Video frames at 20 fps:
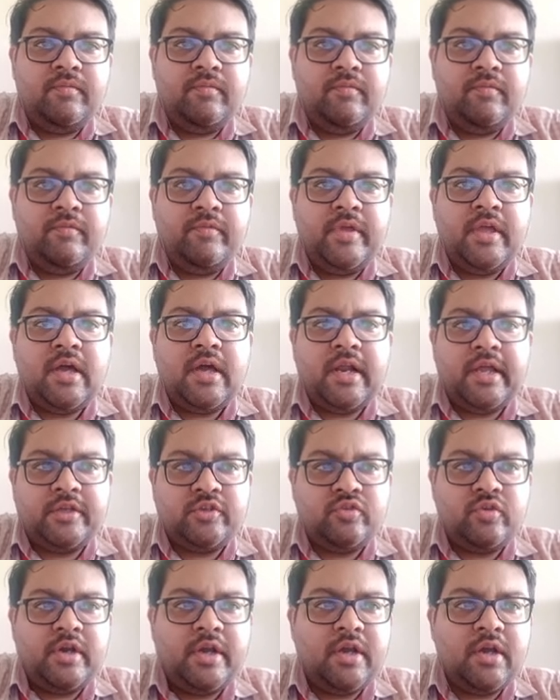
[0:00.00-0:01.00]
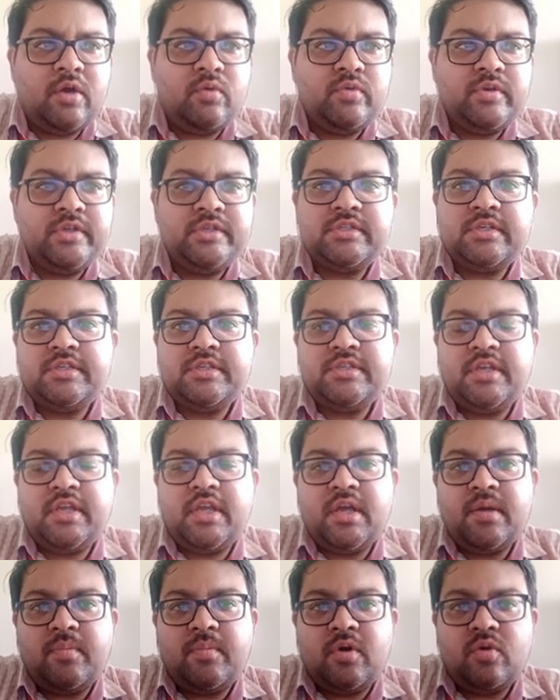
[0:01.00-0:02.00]
We are actually now discussing
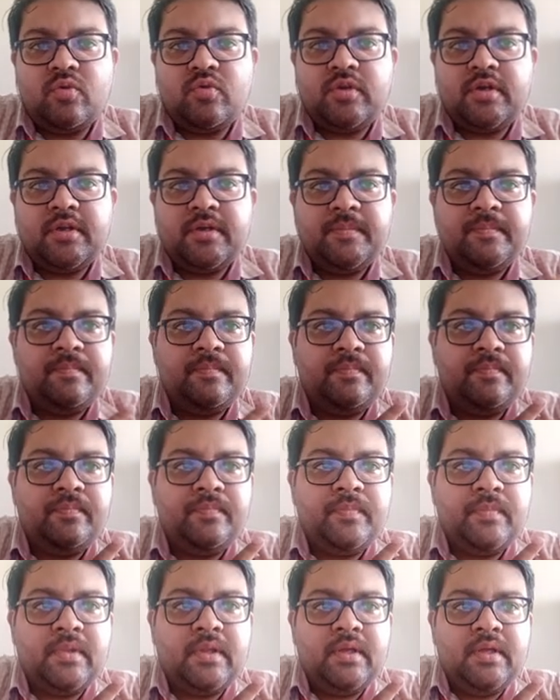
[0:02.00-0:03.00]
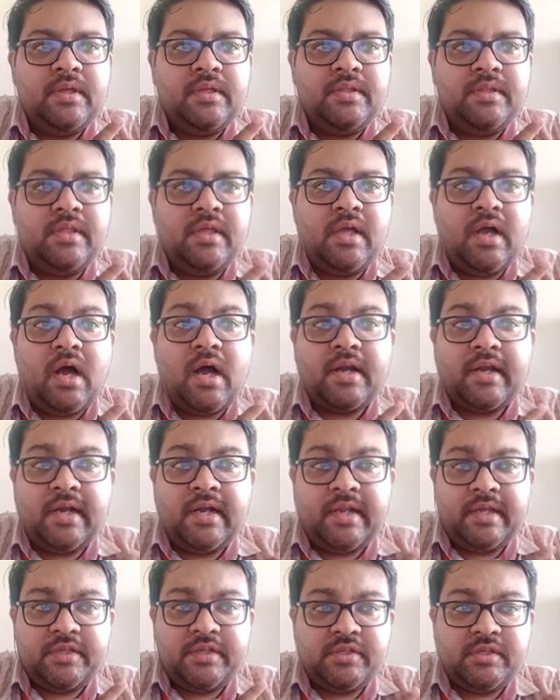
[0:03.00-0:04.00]
about the
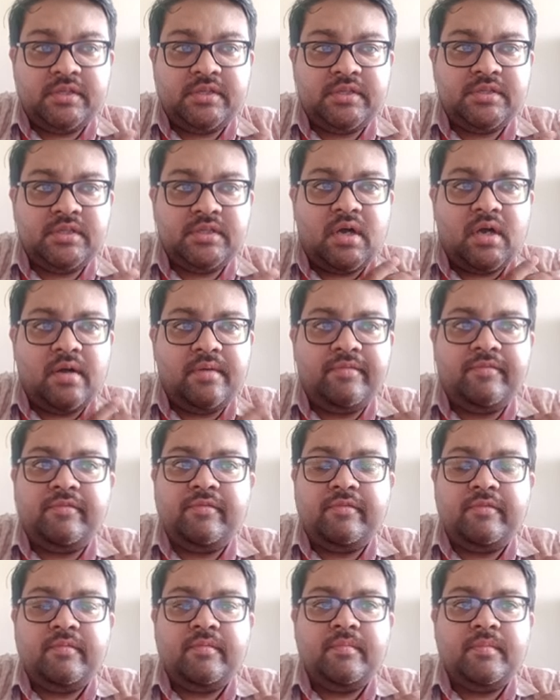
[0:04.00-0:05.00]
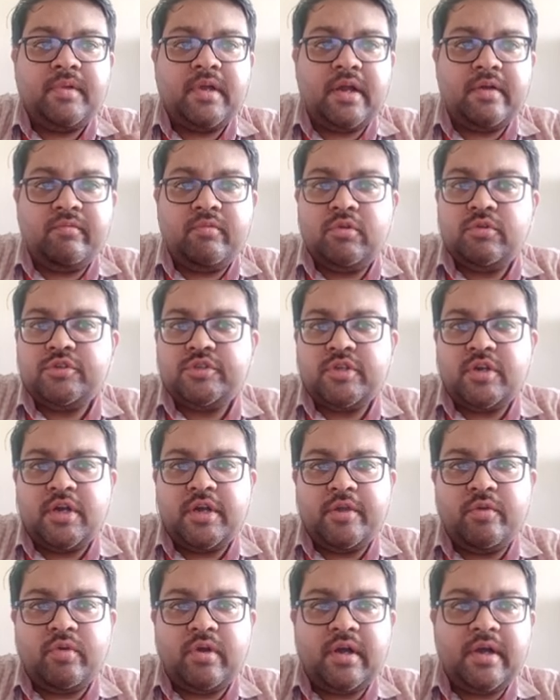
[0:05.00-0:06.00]
architectures of convolutional
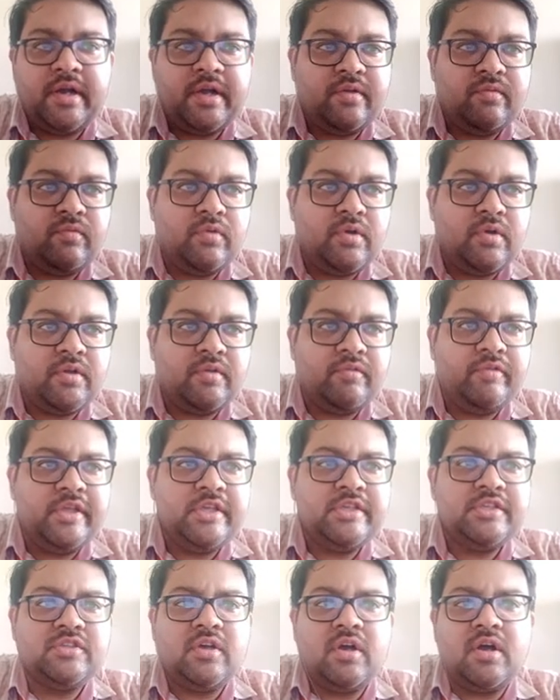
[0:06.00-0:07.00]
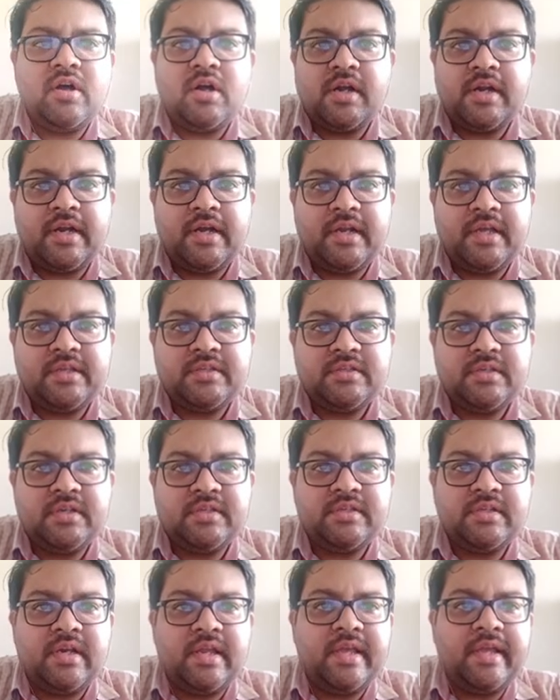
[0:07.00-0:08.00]
neural network. We saw
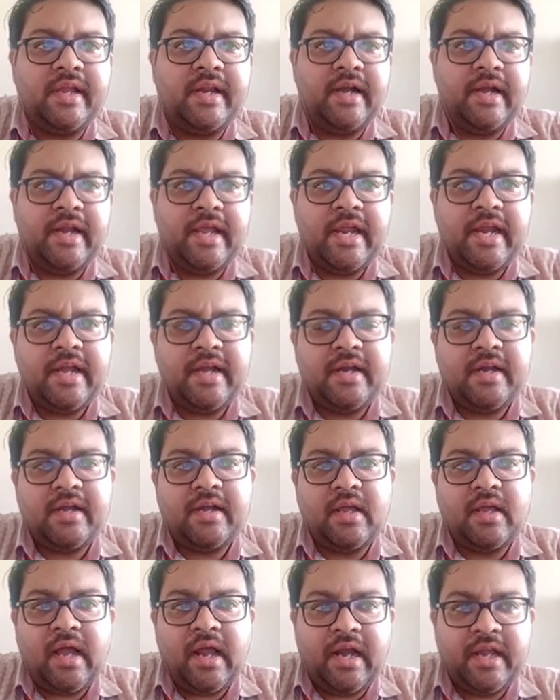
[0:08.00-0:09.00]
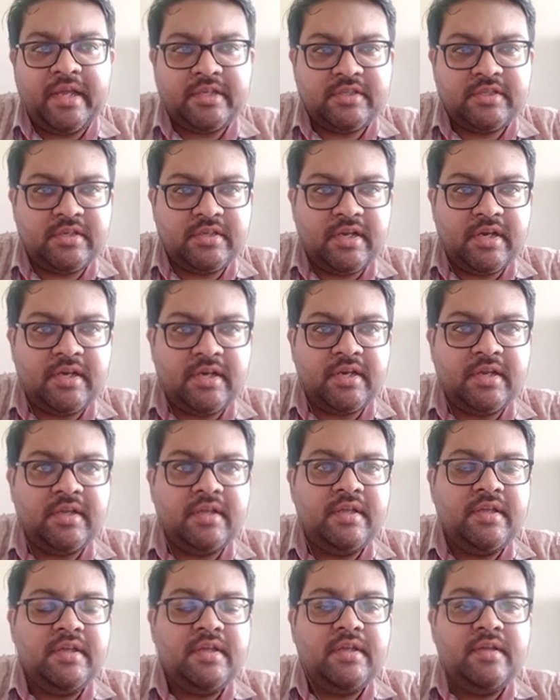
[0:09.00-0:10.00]
architectures like LayNet, AlexNet,
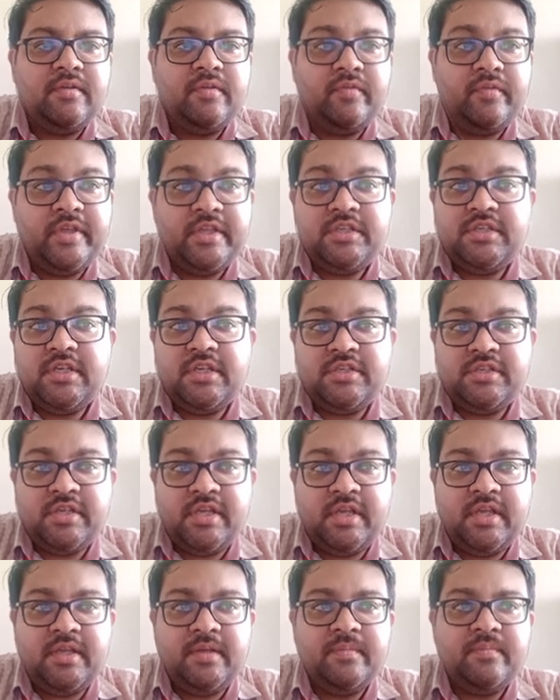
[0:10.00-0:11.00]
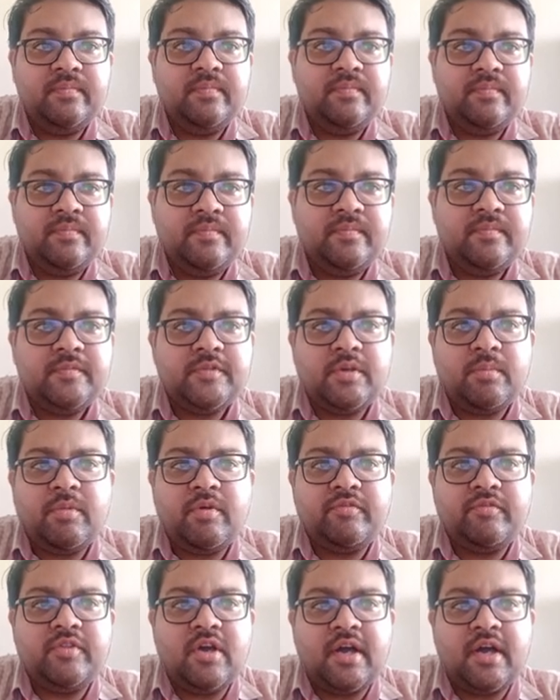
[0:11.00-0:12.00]
VGG, some
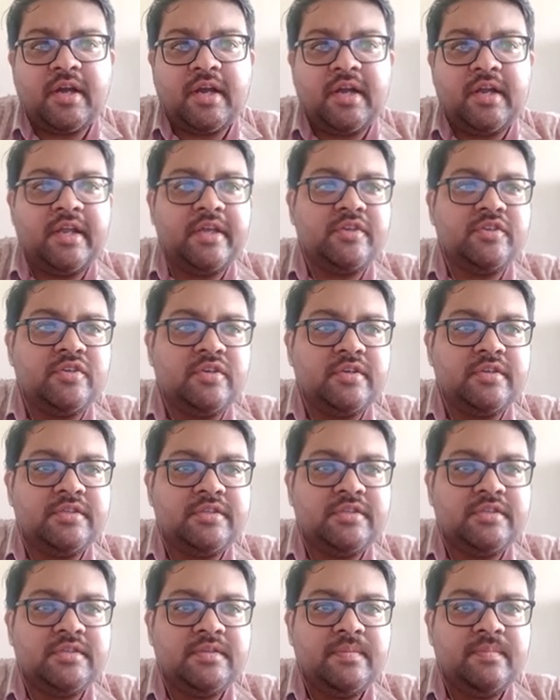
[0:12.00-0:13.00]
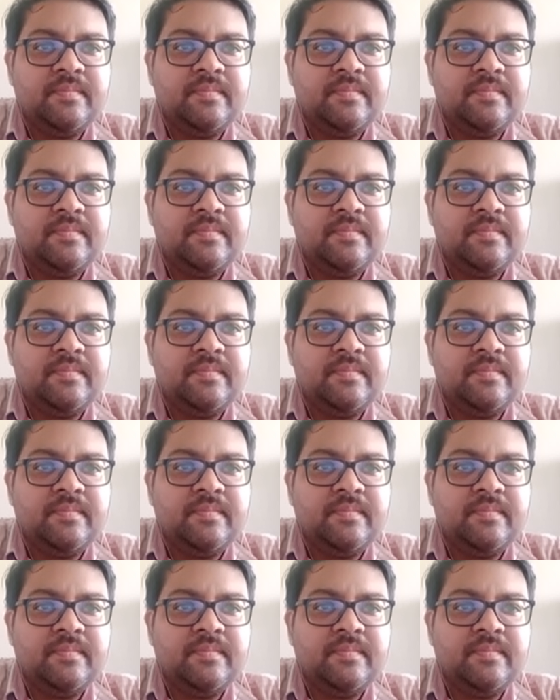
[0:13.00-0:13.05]
of the architectures,